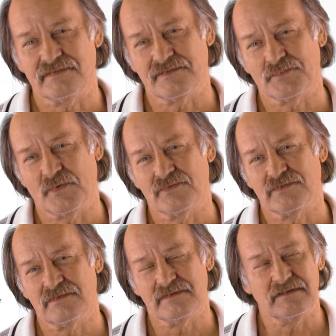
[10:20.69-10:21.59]
There's
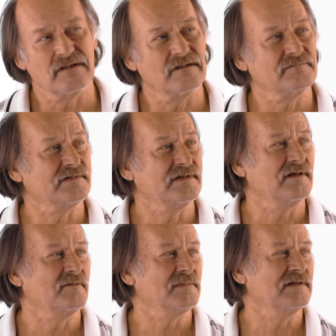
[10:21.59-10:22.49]
supposedly, I forget
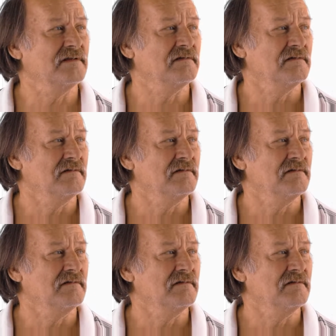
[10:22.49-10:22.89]
how many,